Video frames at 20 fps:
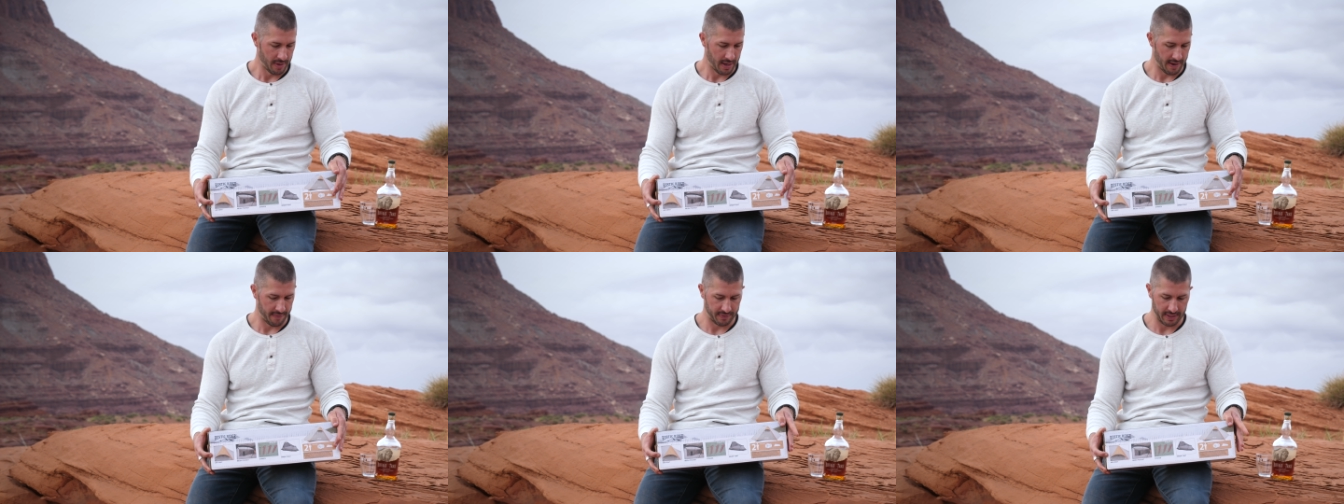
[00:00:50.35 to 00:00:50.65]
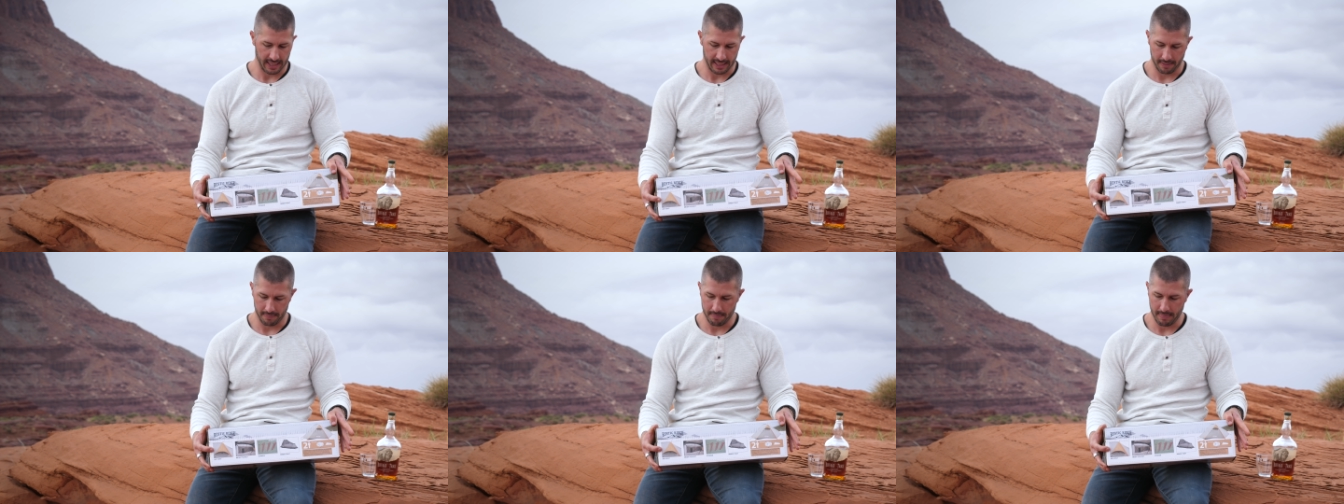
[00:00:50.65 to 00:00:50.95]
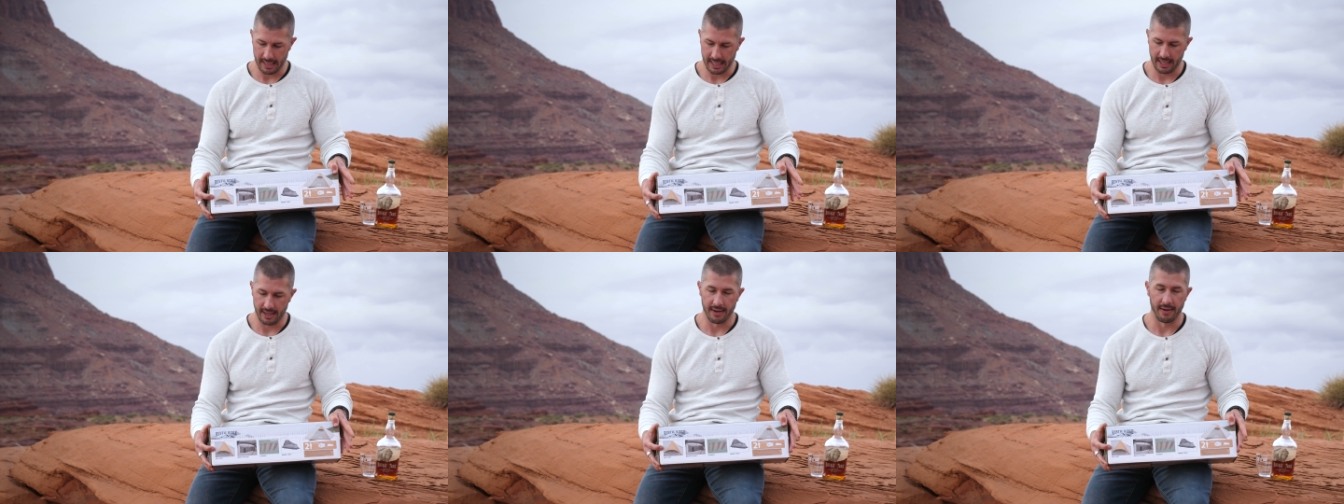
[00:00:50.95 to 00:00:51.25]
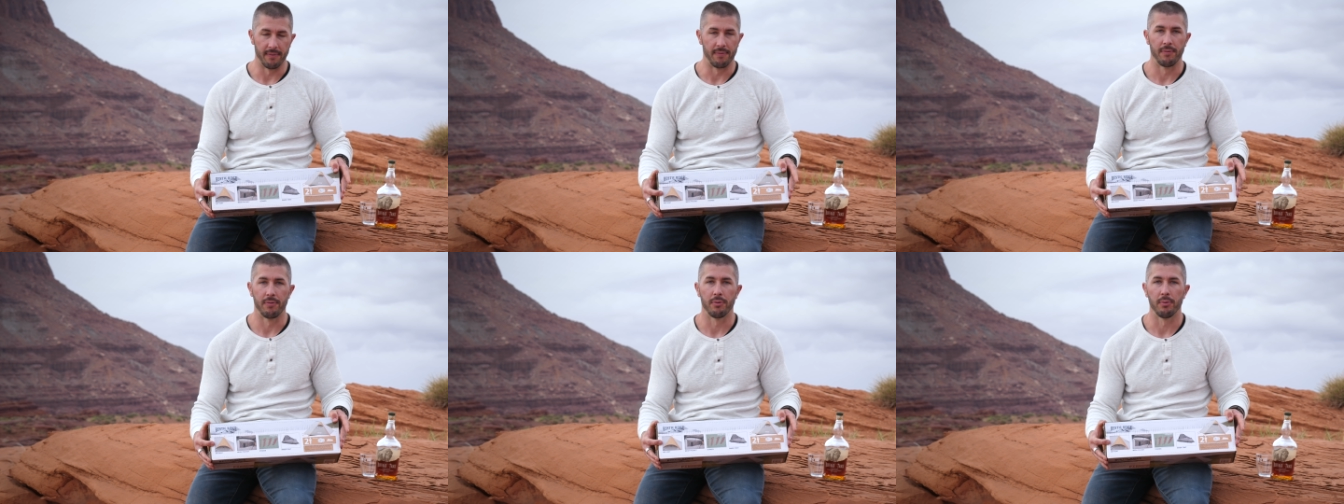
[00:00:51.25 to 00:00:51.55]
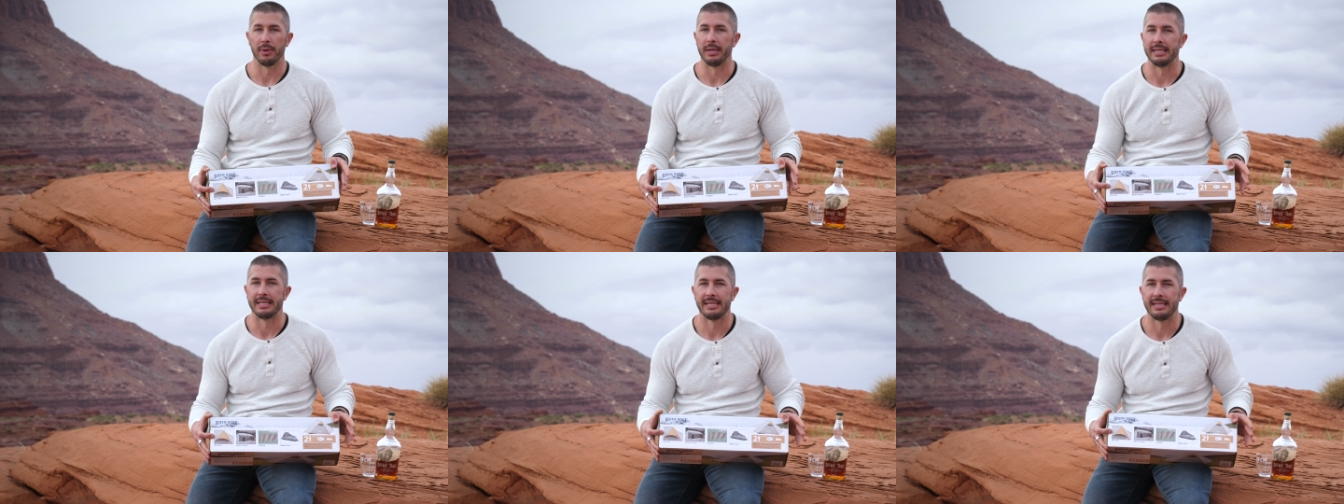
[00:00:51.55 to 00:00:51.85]
I've taken many of
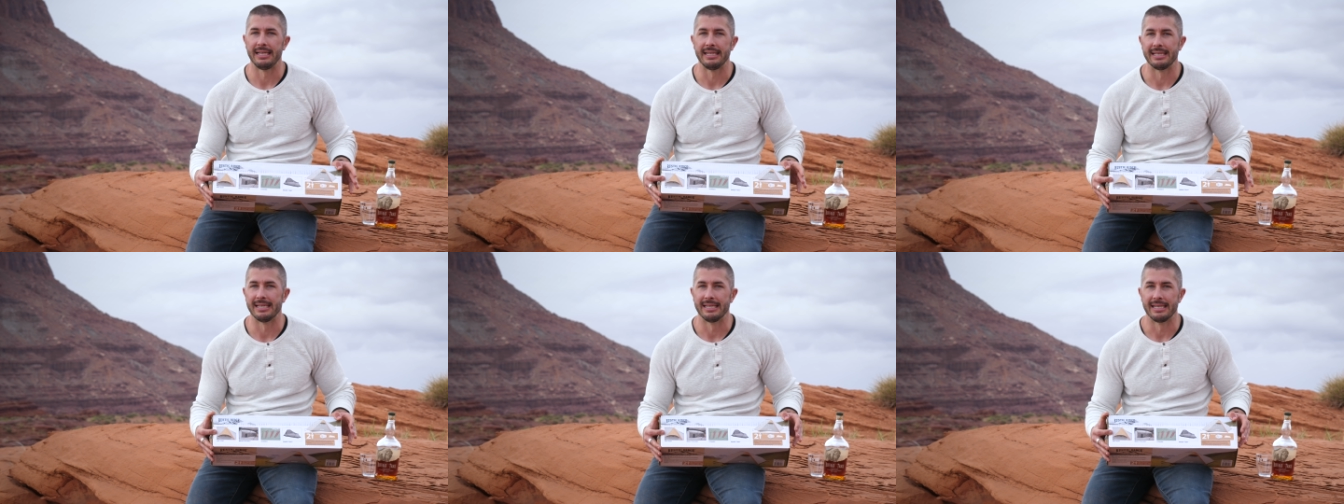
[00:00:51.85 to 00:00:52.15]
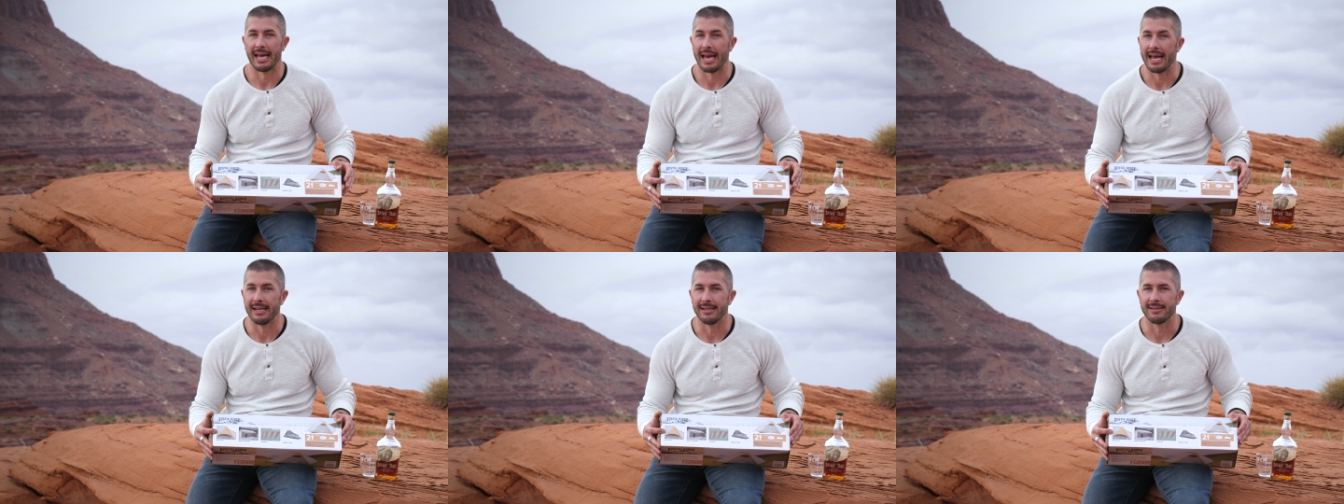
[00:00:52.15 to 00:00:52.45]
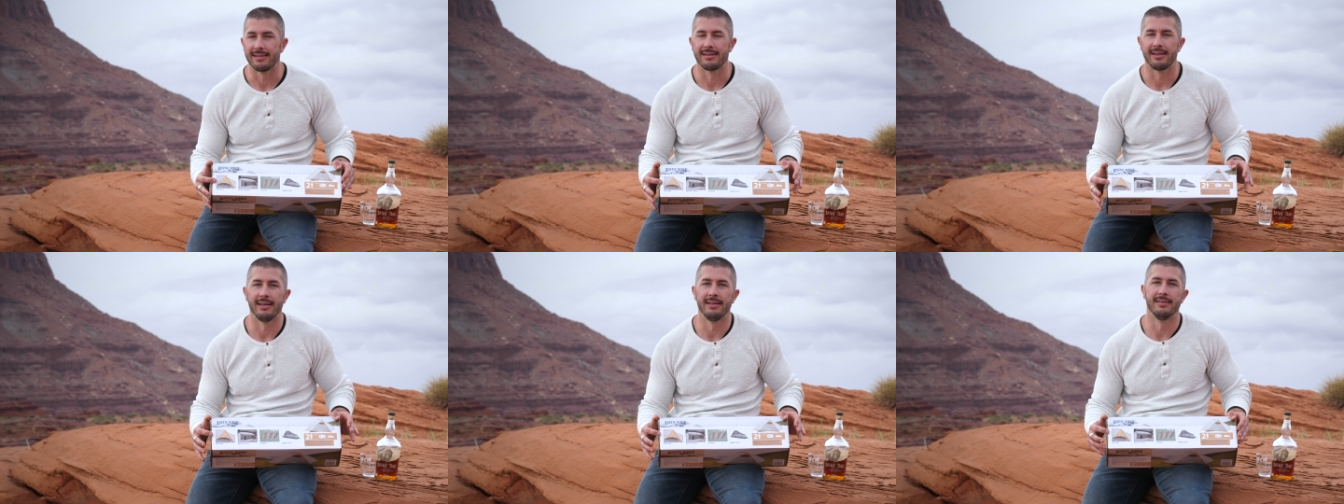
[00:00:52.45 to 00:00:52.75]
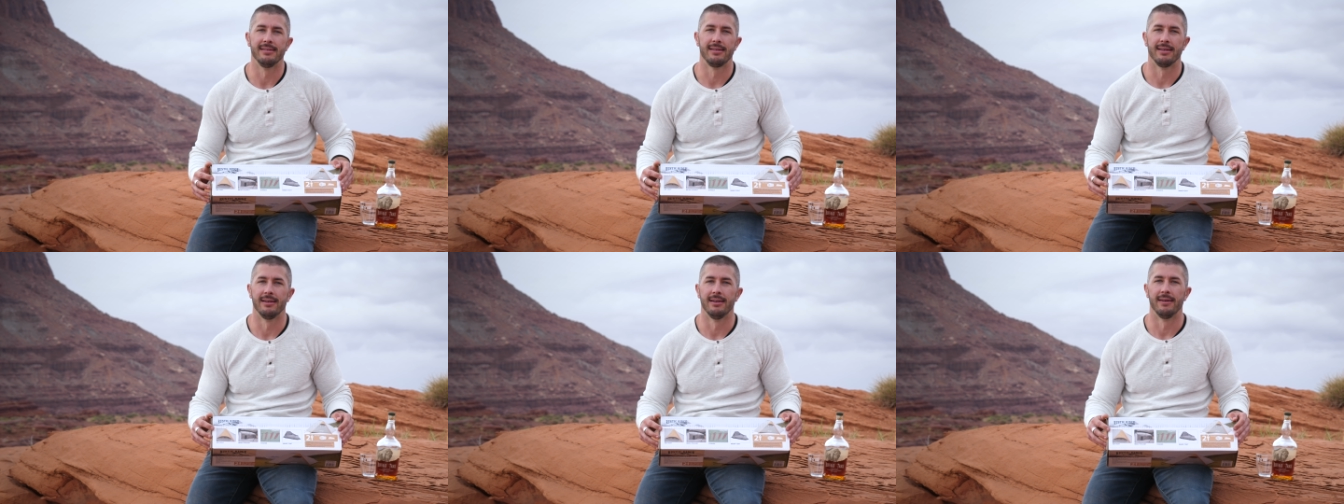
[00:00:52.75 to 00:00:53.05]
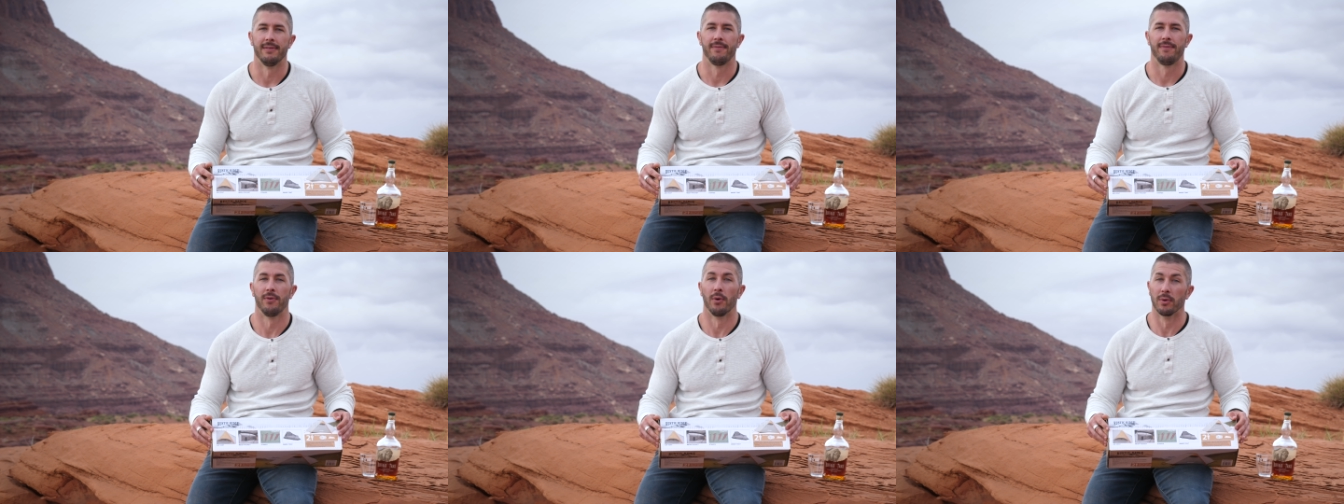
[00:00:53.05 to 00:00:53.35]
three season tents
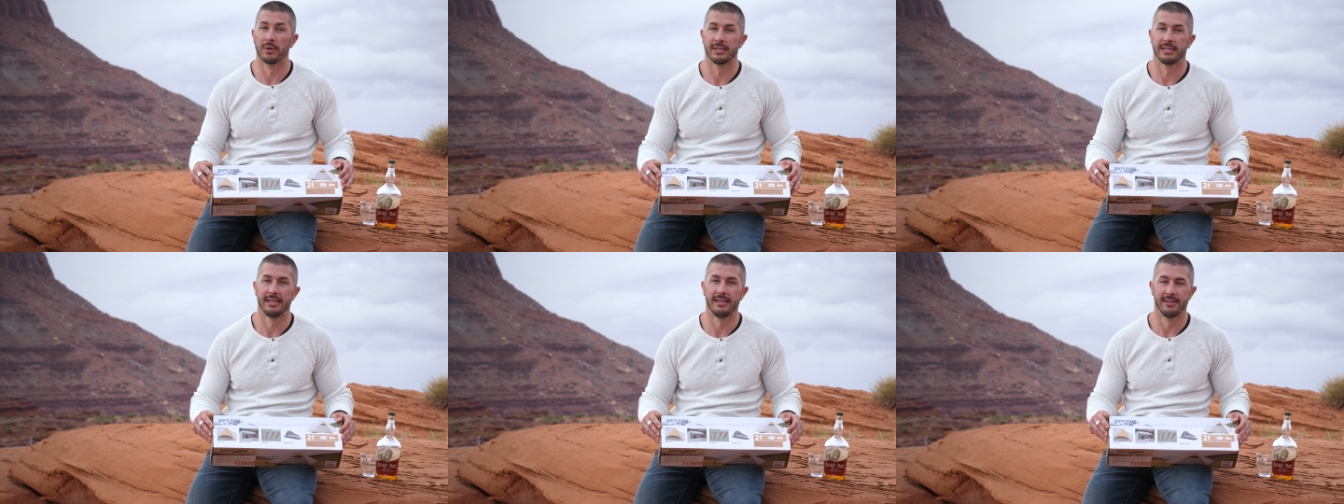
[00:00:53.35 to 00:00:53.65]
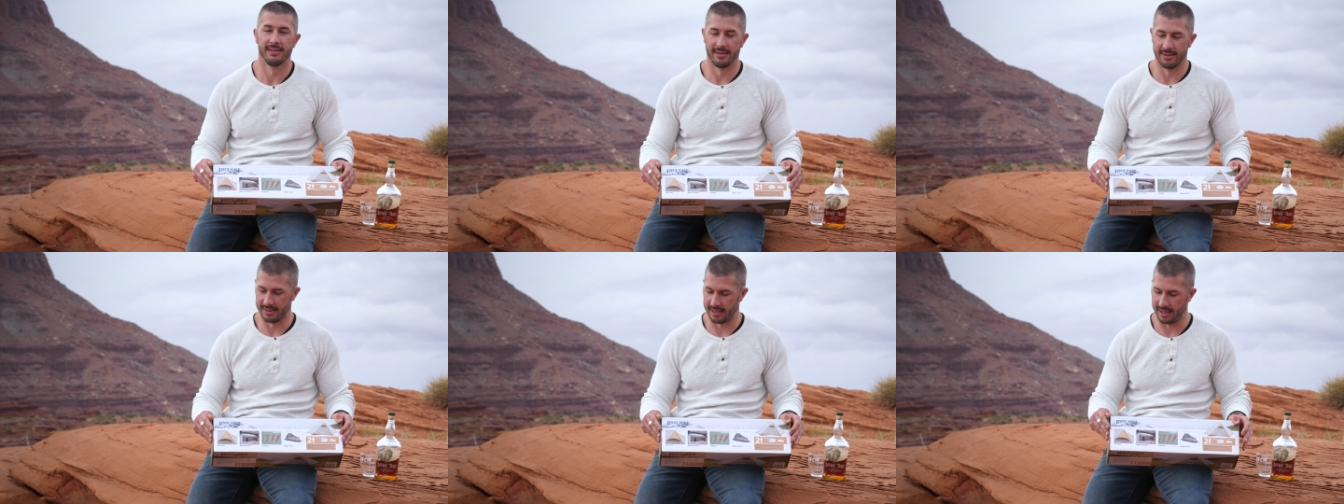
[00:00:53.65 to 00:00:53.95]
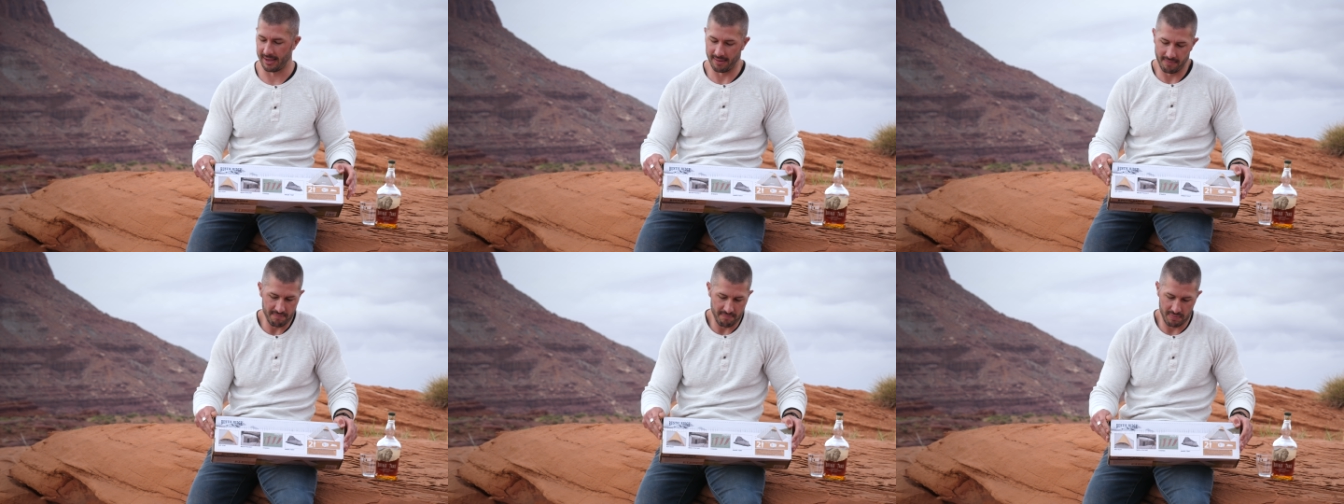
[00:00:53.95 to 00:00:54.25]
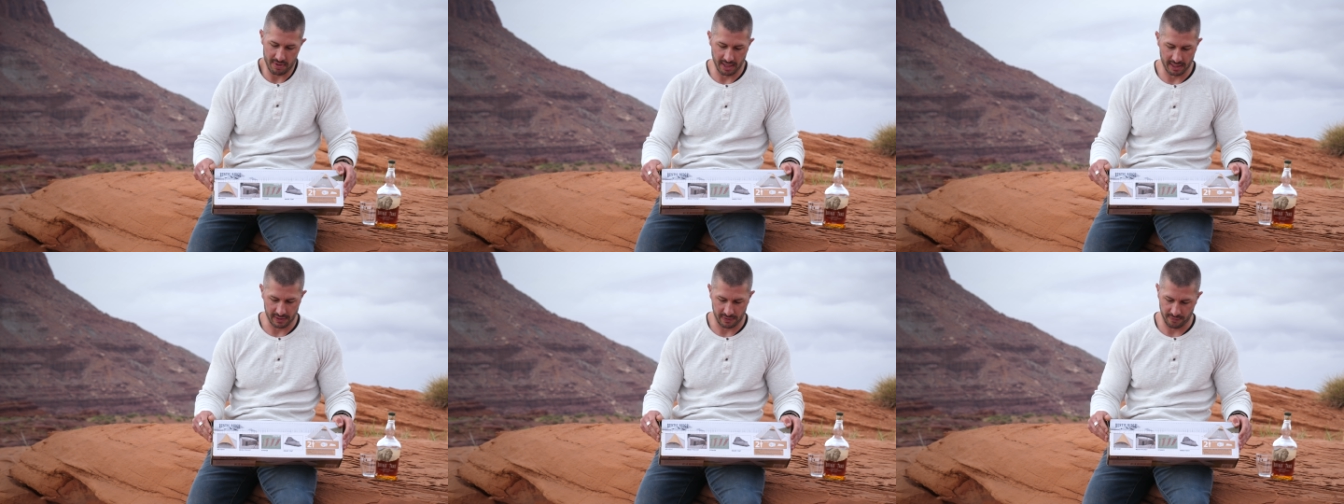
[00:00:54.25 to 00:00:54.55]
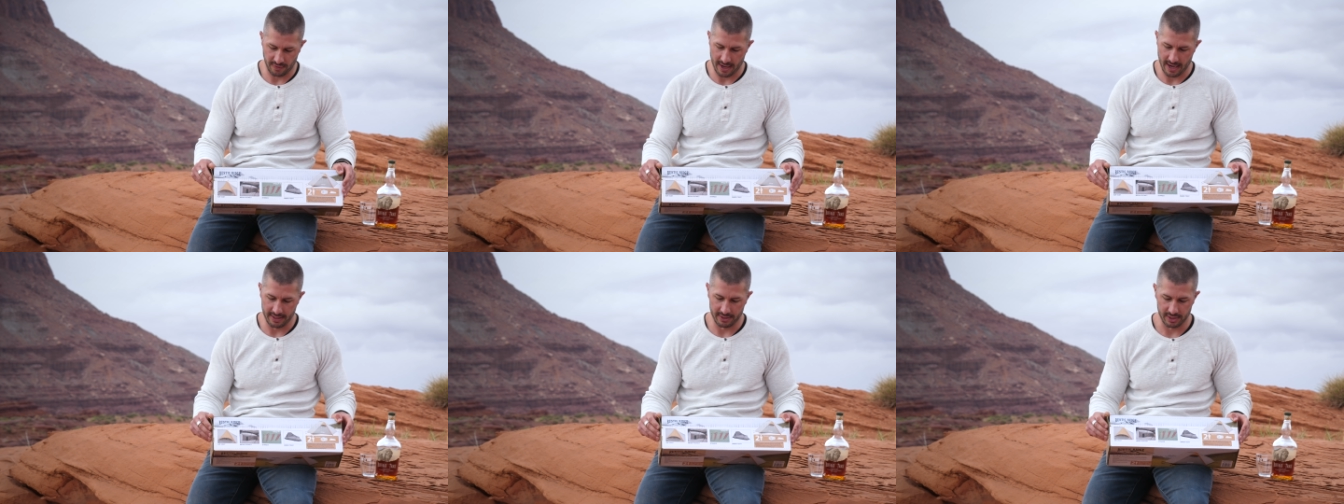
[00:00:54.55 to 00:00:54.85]
into four seasons and it does
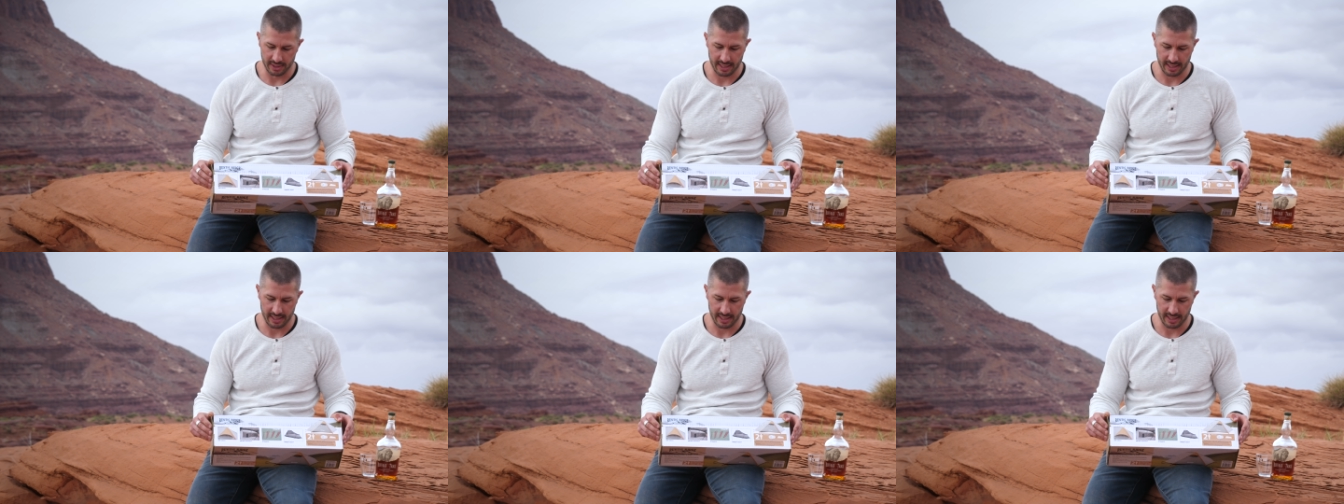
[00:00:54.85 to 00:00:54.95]
fine.